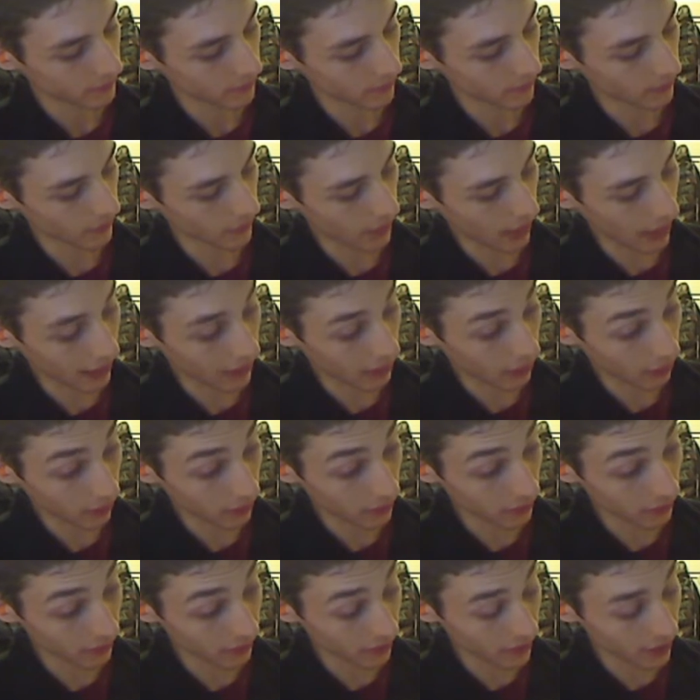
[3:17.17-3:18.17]
and on
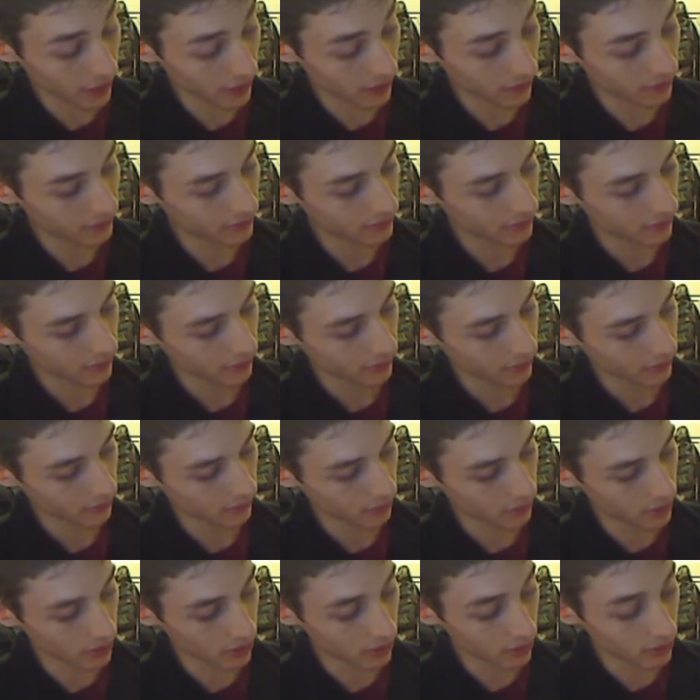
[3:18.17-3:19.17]
his legs,
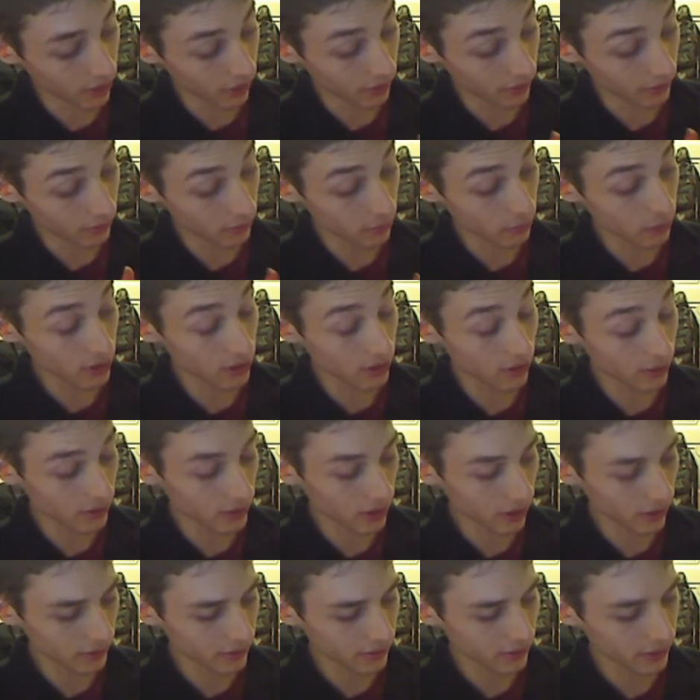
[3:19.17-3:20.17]
which is
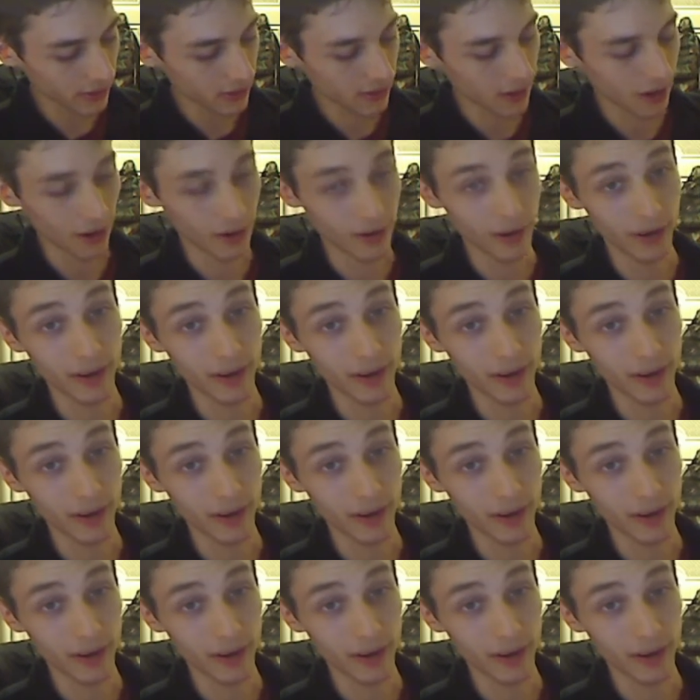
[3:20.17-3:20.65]
just utterly